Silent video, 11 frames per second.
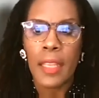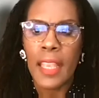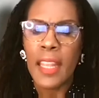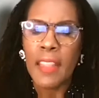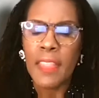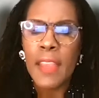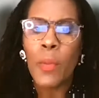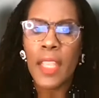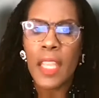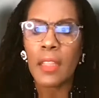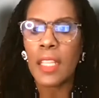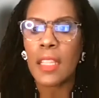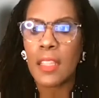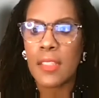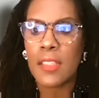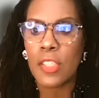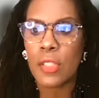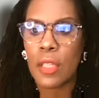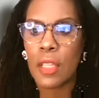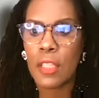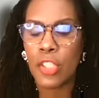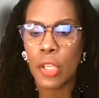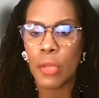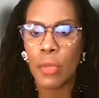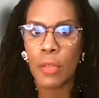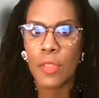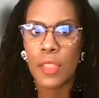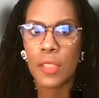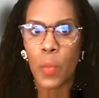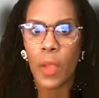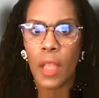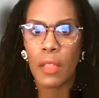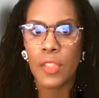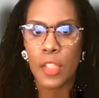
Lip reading: And I think we can link this in the show notes as well.